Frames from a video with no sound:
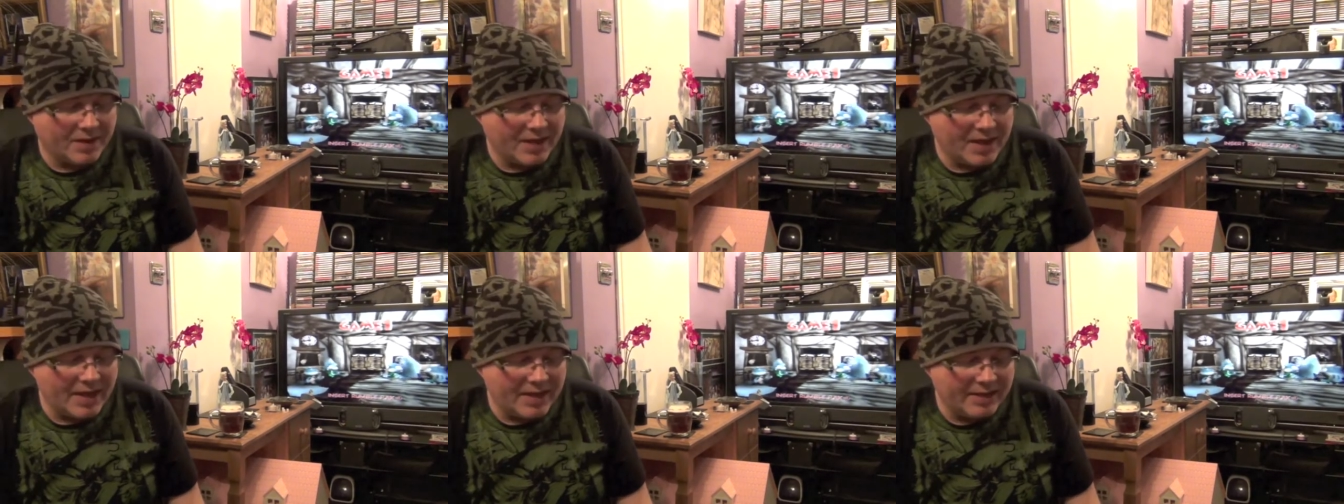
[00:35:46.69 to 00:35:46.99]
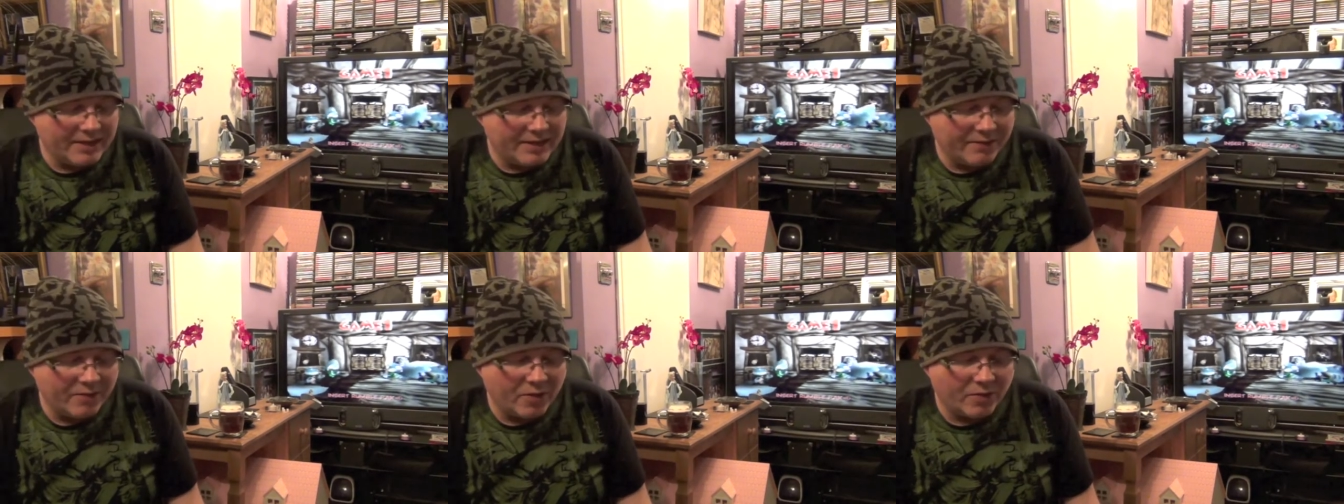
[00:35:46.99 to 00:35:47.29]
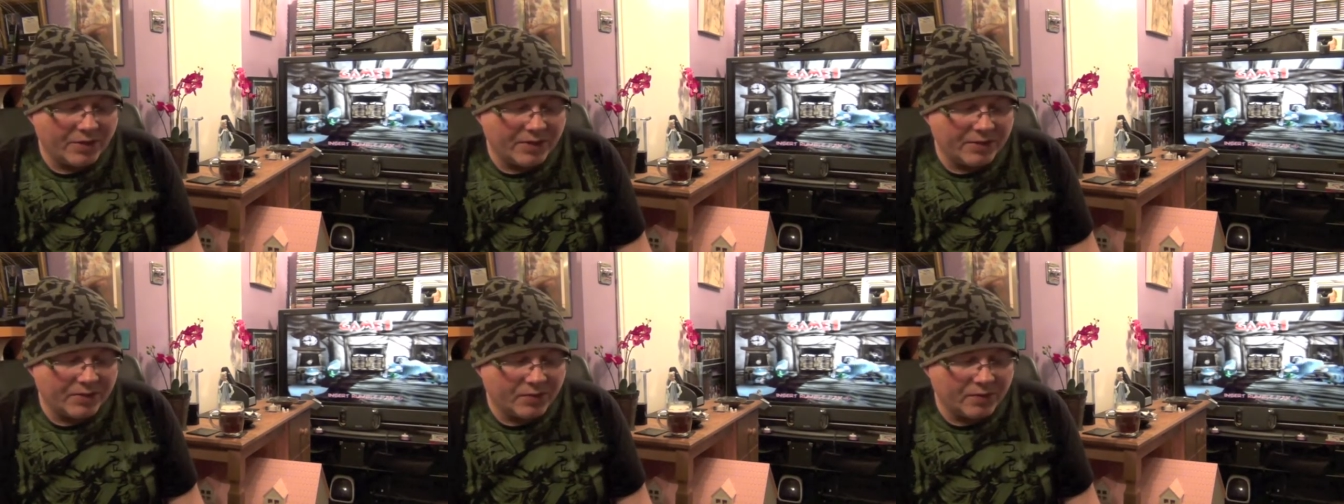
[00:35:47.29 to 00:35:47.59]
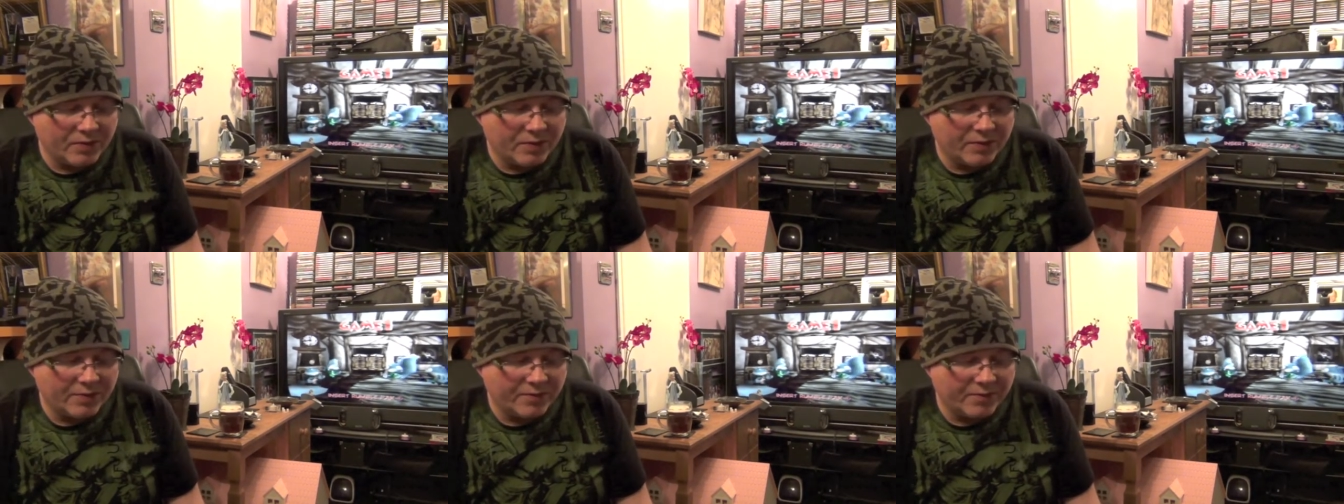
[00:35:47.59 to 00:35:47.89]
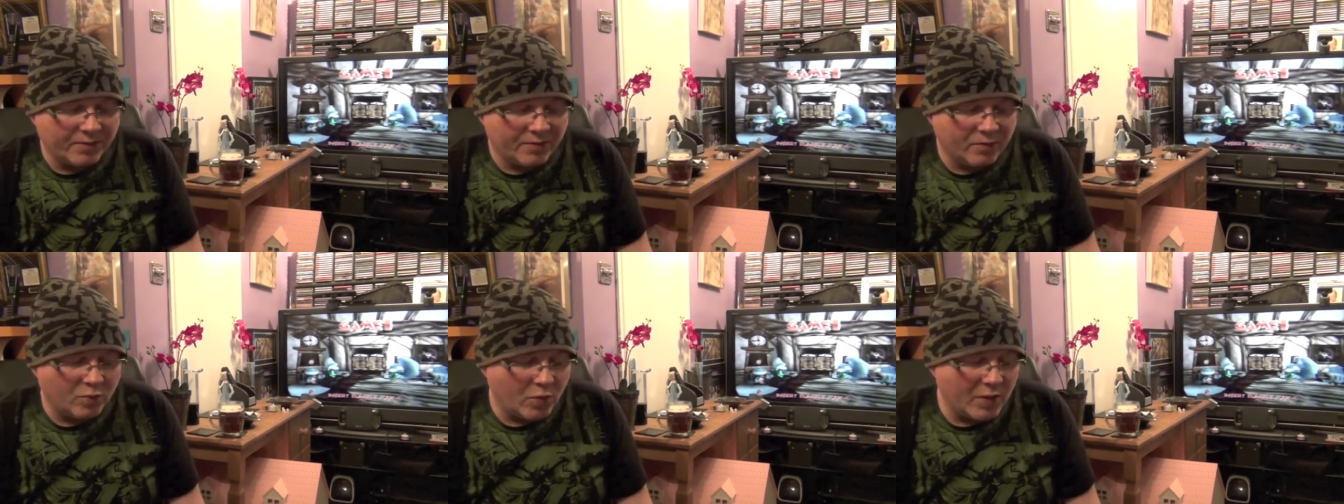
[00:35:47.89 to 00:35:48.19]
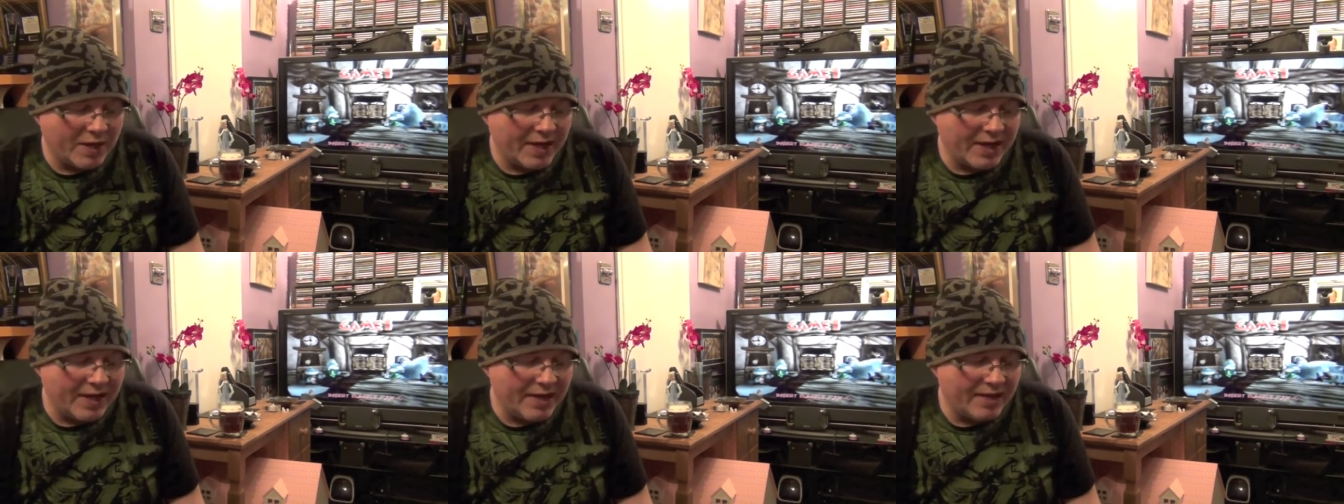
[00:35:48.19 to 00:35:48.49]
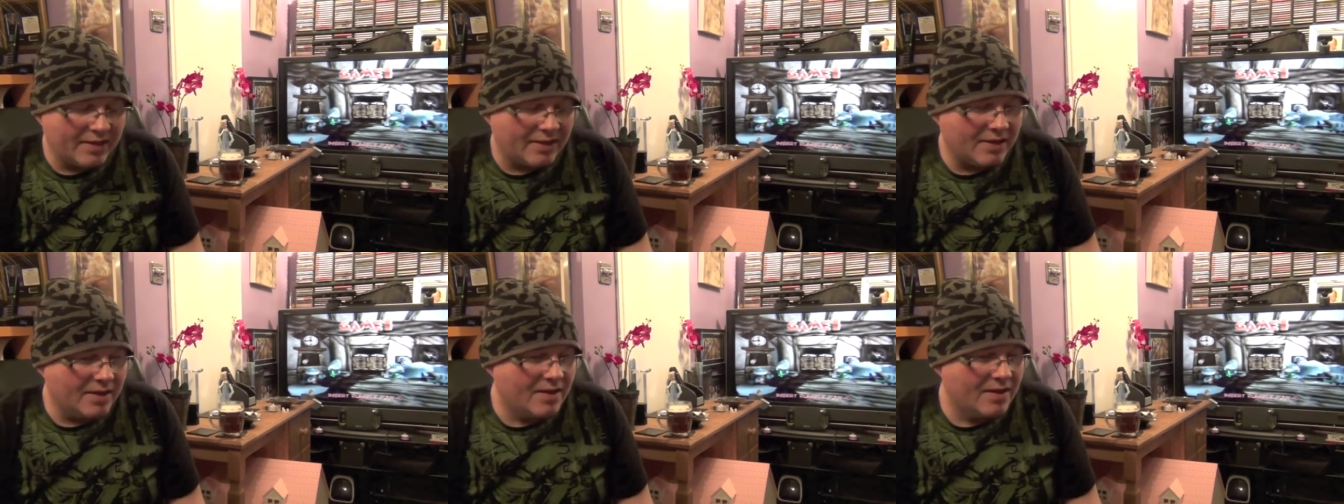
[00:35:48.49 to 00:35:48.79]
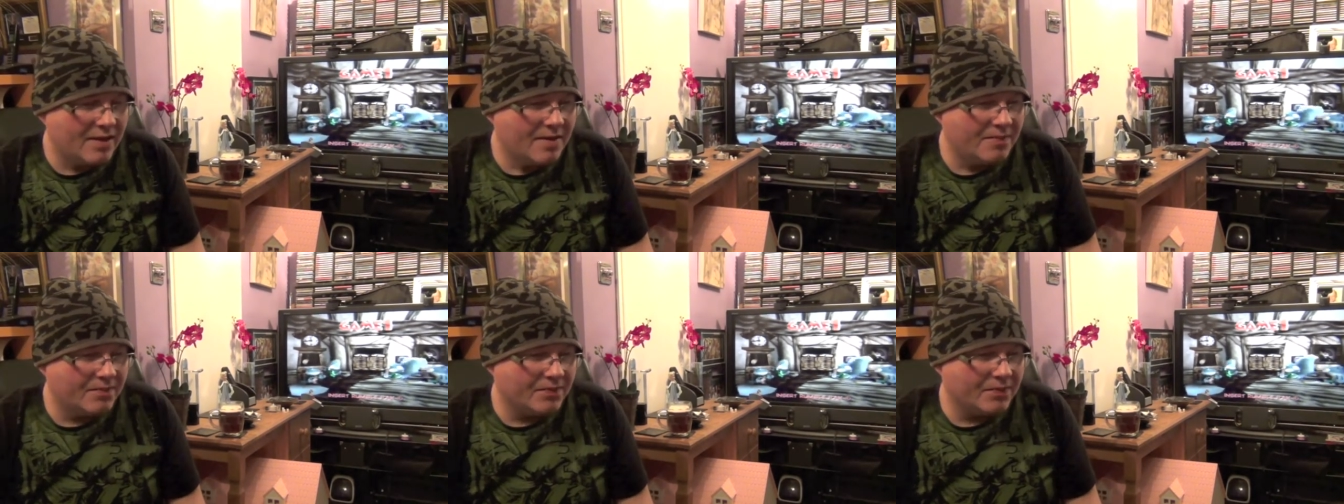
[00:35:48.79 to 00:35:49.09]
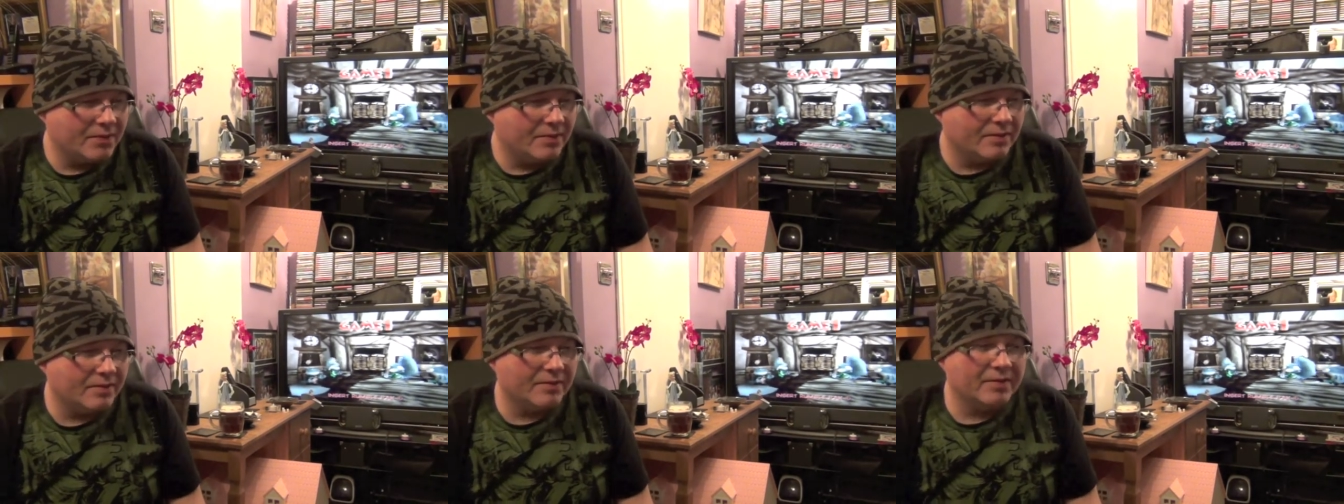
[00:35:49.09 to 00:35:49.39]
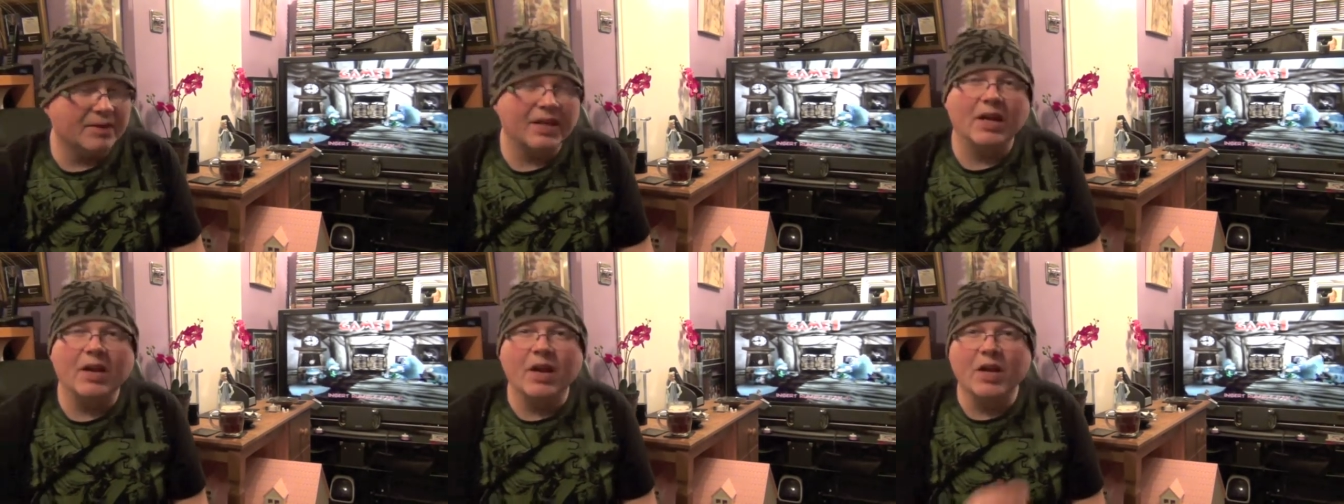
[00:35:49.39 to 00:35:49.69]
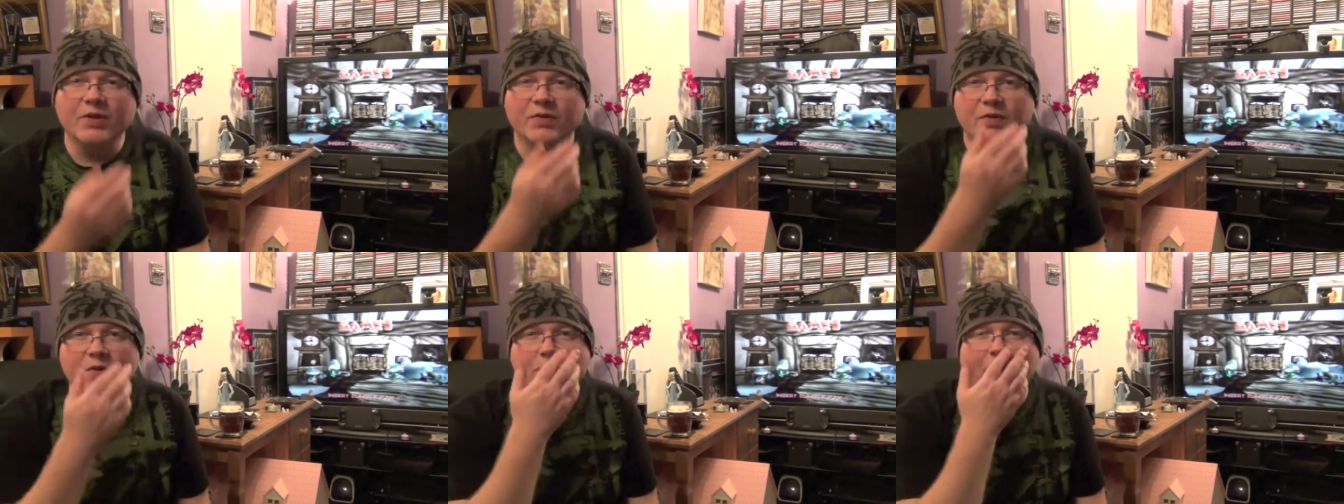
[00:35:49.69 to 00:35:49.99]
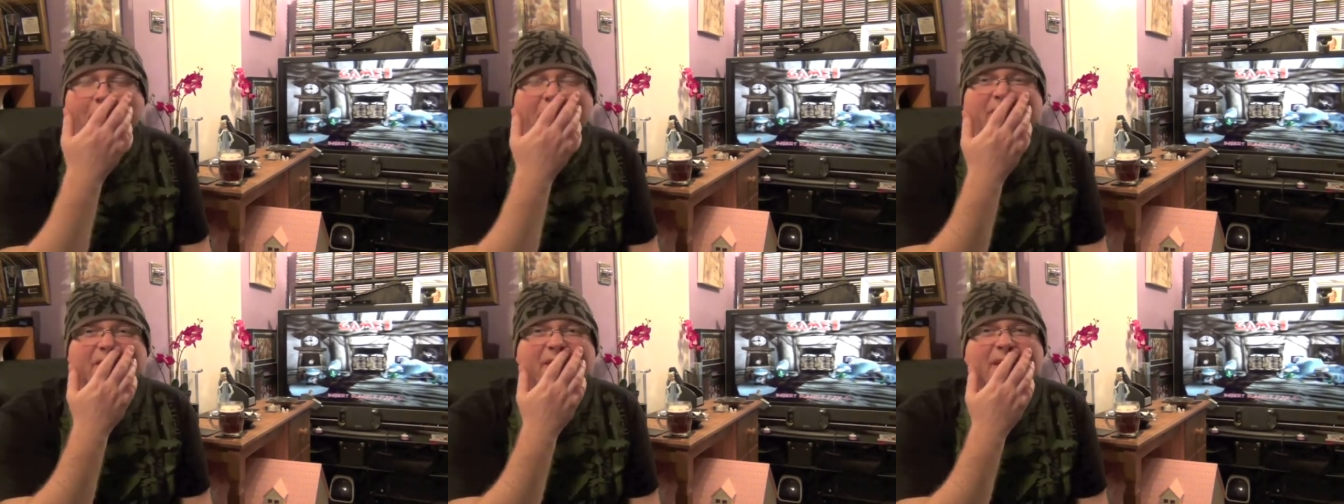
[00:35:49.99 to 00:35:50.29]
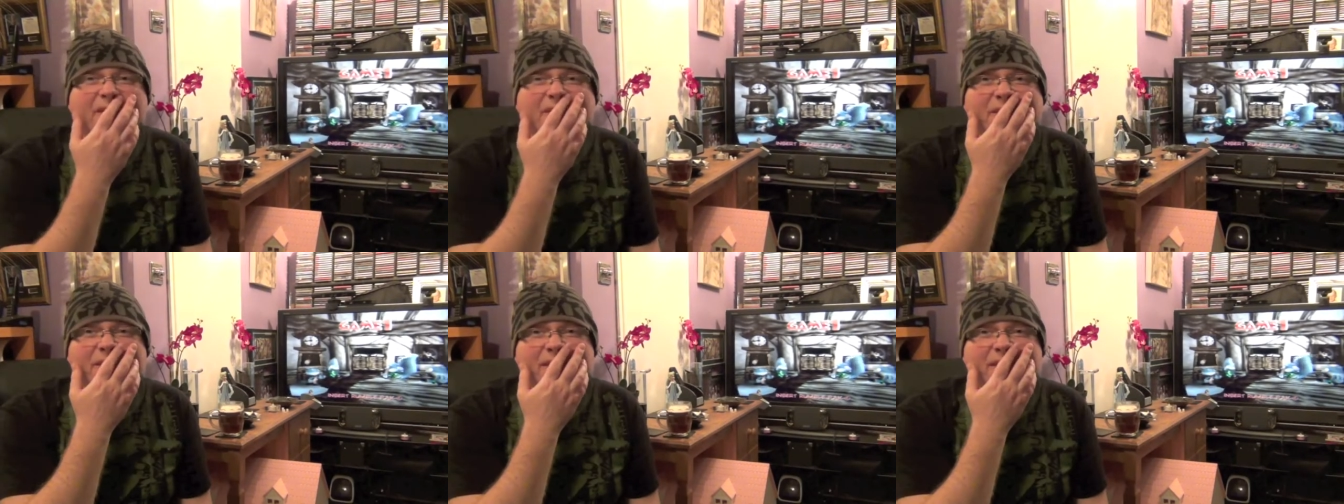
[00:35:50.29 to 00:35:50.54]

and I've got this on the Wii. That goes for about £5 or